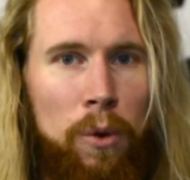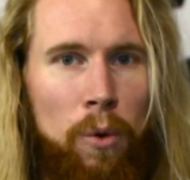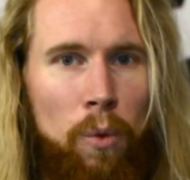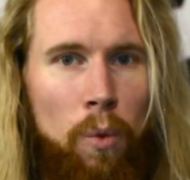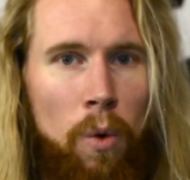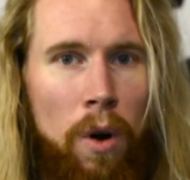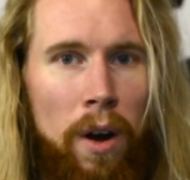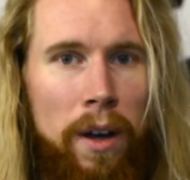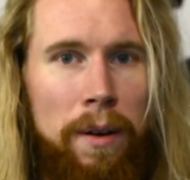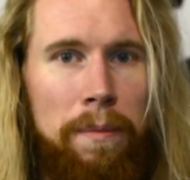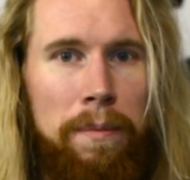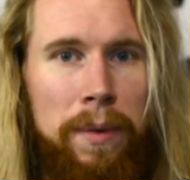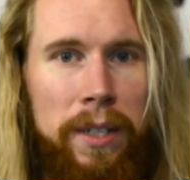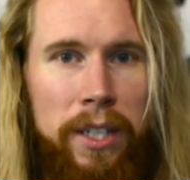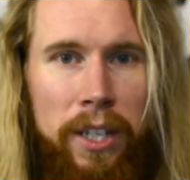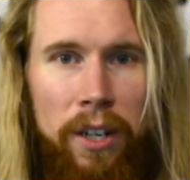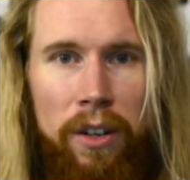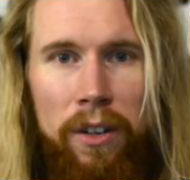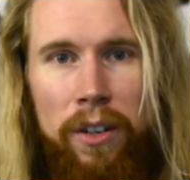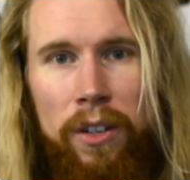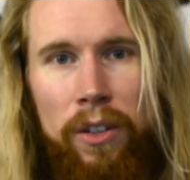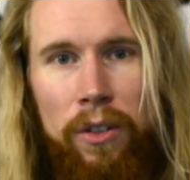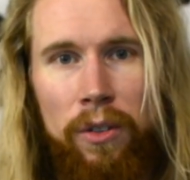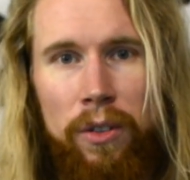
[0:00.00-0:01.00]
what
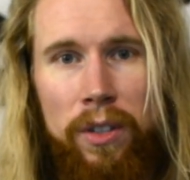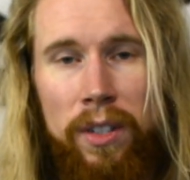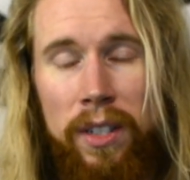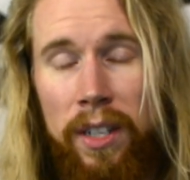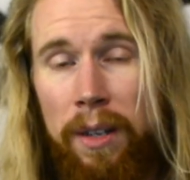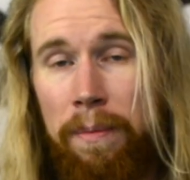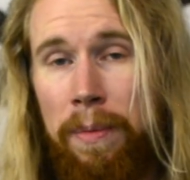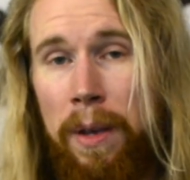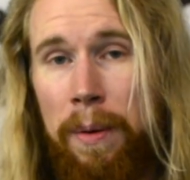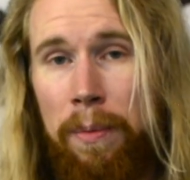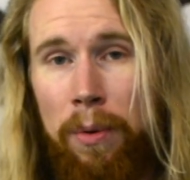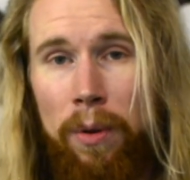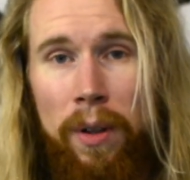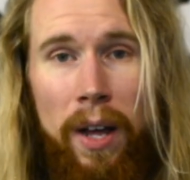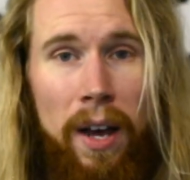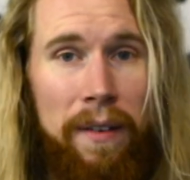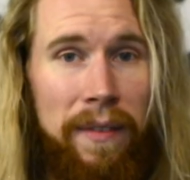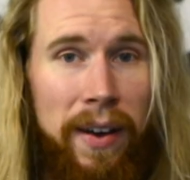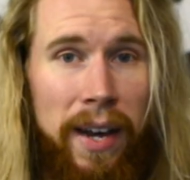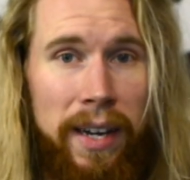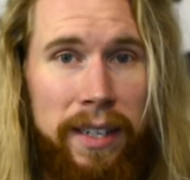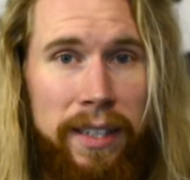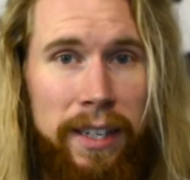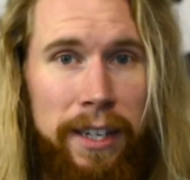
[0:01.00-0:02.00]
materials did people have
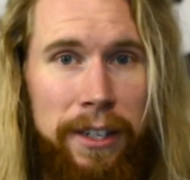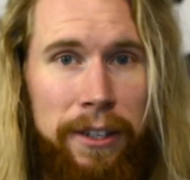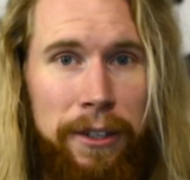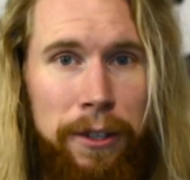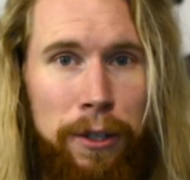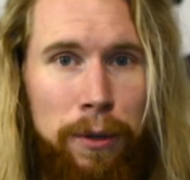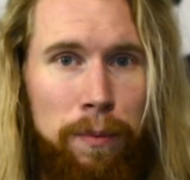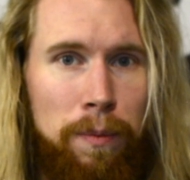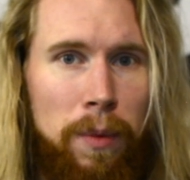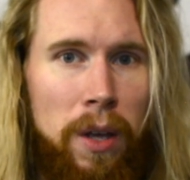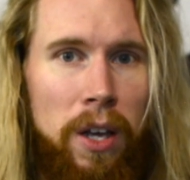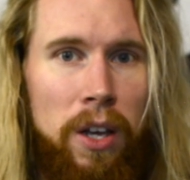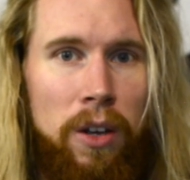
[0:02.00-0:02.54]
access to.